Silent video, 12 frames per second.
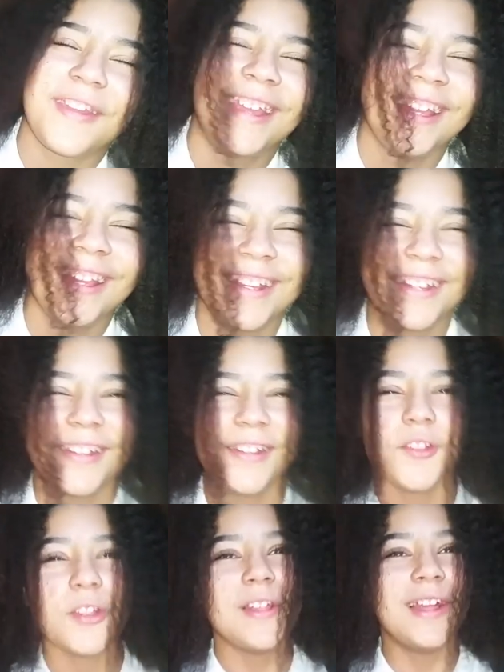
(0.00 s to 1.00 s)
me?
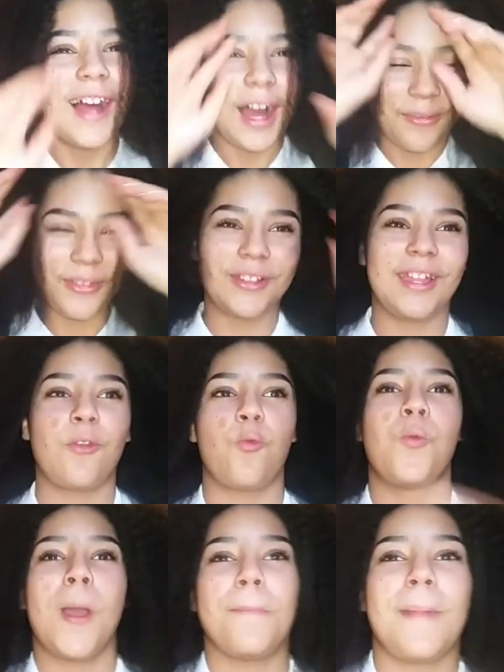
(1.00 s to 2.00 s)
I feel like
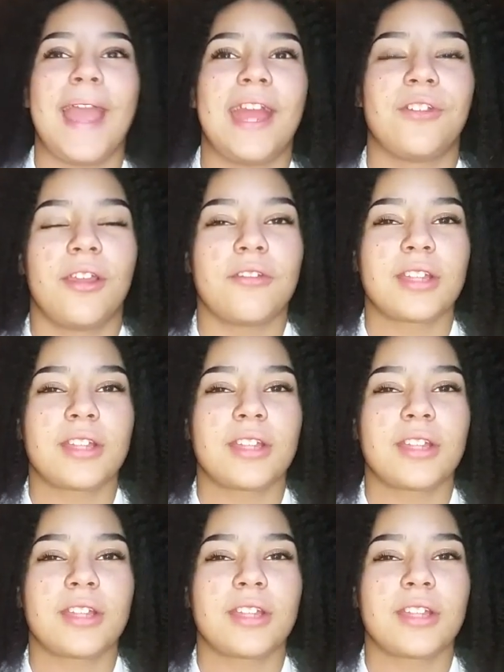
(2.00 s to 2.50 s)
whipped my head around.